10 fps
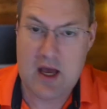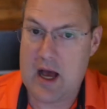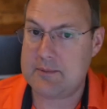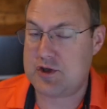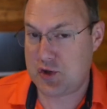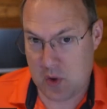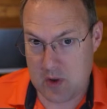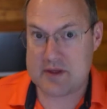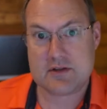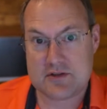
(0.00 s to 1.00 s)
I'm sure
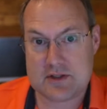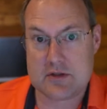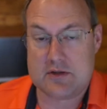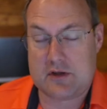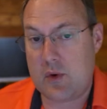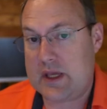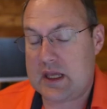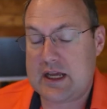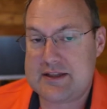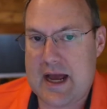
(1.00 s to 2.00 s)
they're still doing
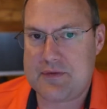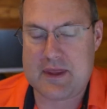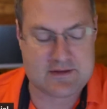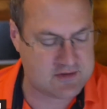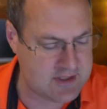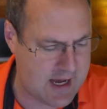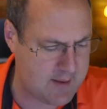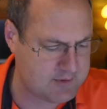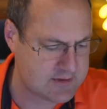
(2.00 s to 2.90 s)
it. I doubt they stopped.